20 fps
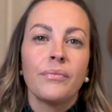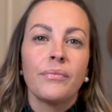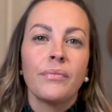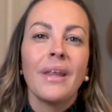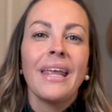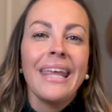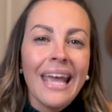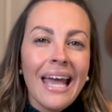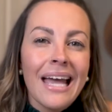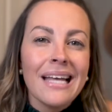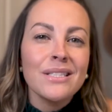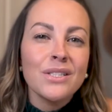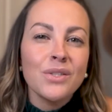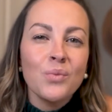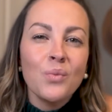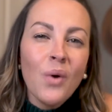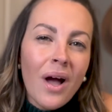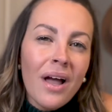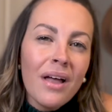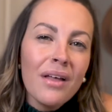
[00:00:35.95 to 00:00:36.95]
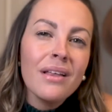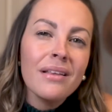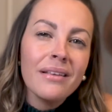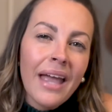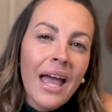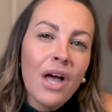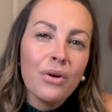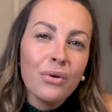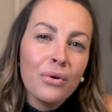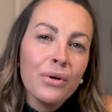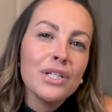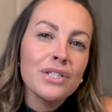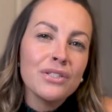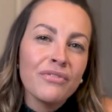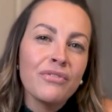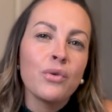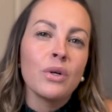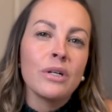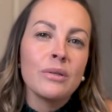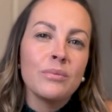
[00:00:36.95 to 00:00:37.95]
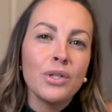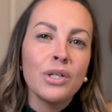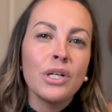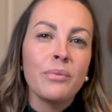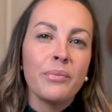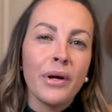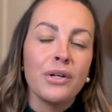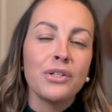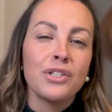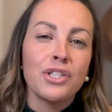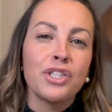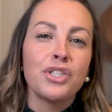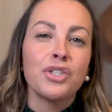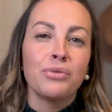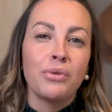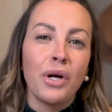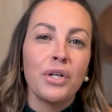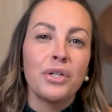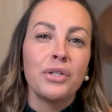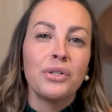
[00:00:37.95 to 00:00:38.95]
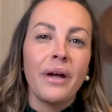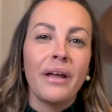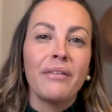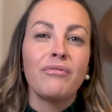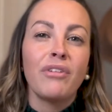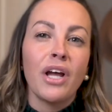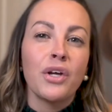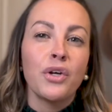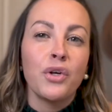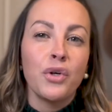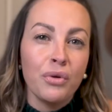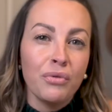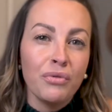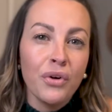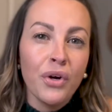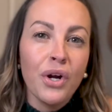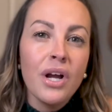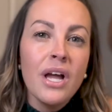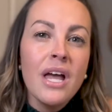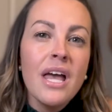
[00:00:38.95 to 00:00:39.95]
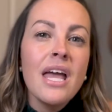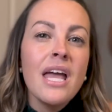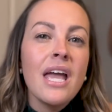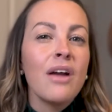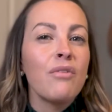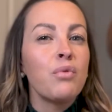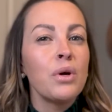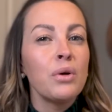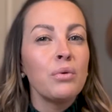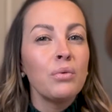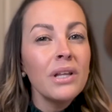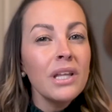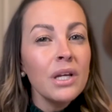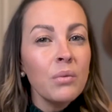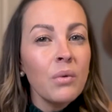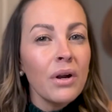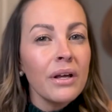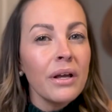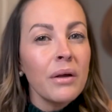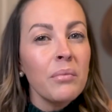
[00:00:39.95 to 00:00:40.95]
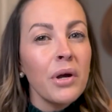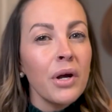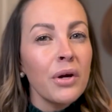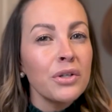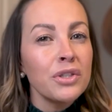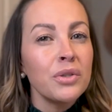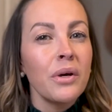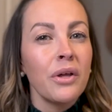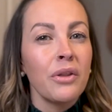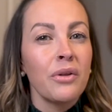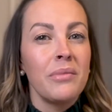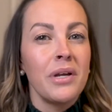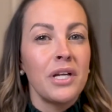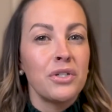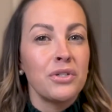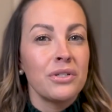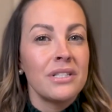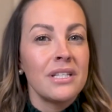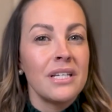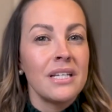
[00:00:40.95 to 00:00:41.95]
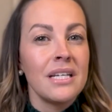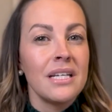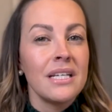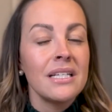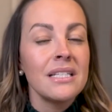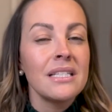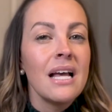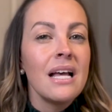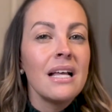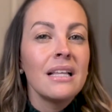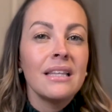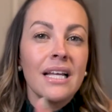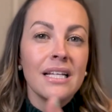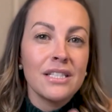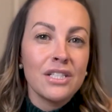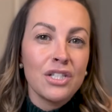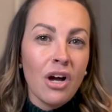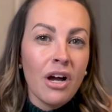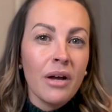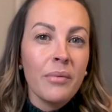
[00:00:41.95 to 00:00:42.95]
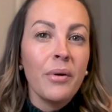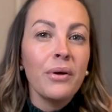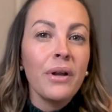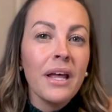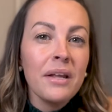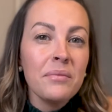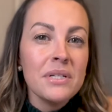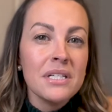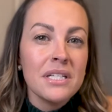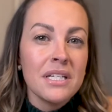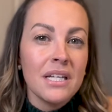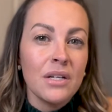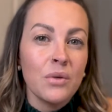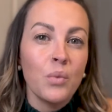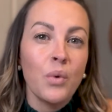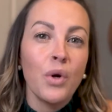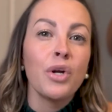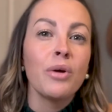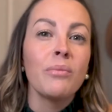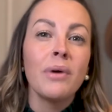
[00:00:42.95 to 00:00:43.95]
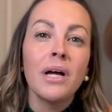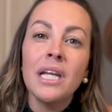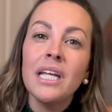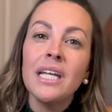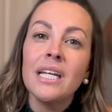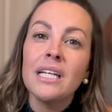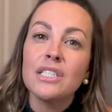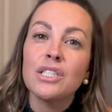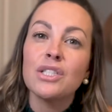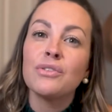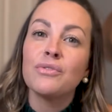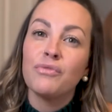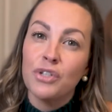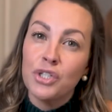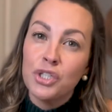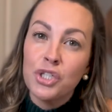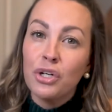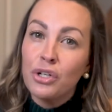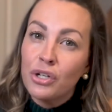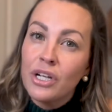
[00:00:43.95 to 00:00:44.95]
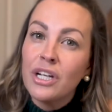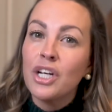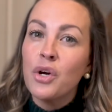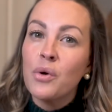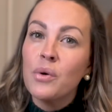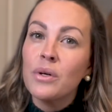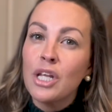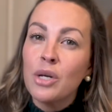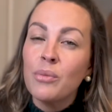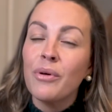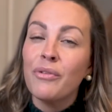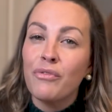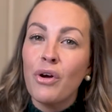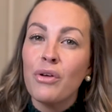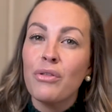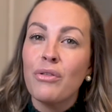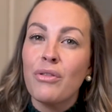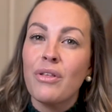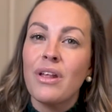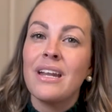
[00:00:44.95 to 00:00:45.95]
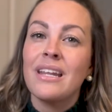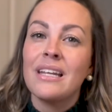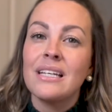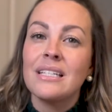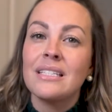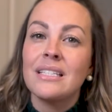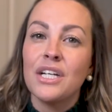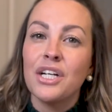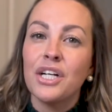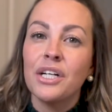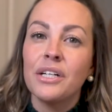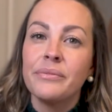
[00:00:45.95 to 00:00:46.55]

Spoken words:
Yes, while Calgary is affordable compared to Toronto and Vancouver, if we really want to compare it to other major cities, let's talk about Edmonton, where your money is for sure going to go a little bit farther than it is here.